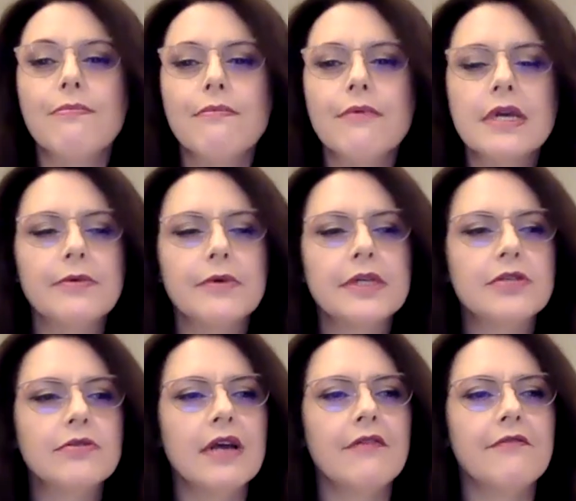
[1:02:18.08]
we, we,
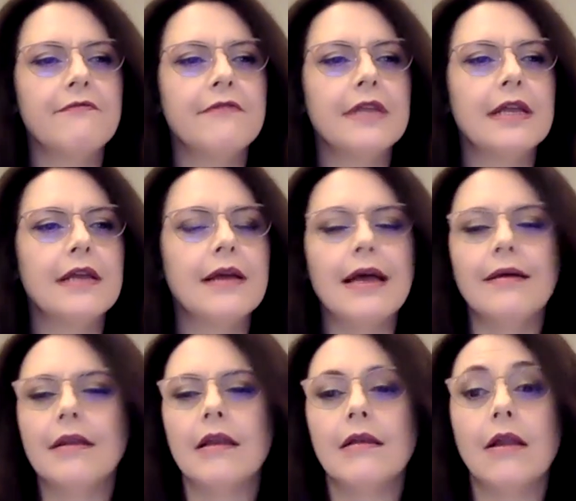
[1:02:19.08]
still have uh, uh
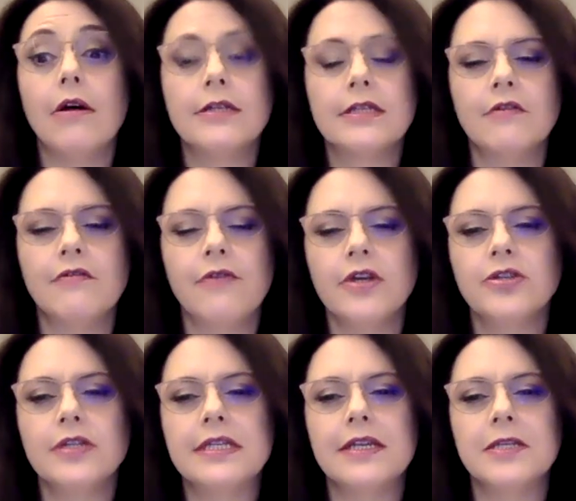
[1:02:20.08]
lots of
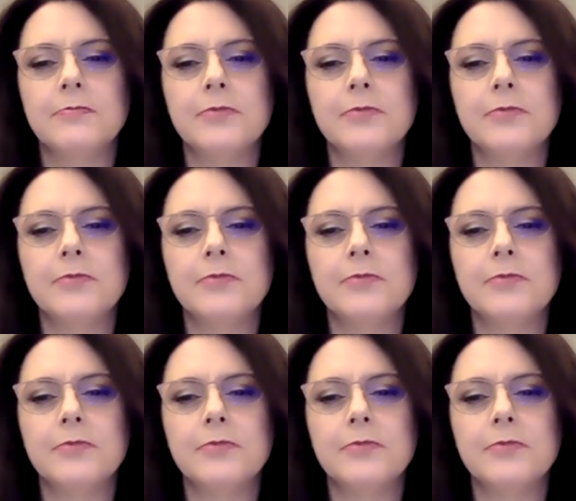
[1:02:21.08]
questions here,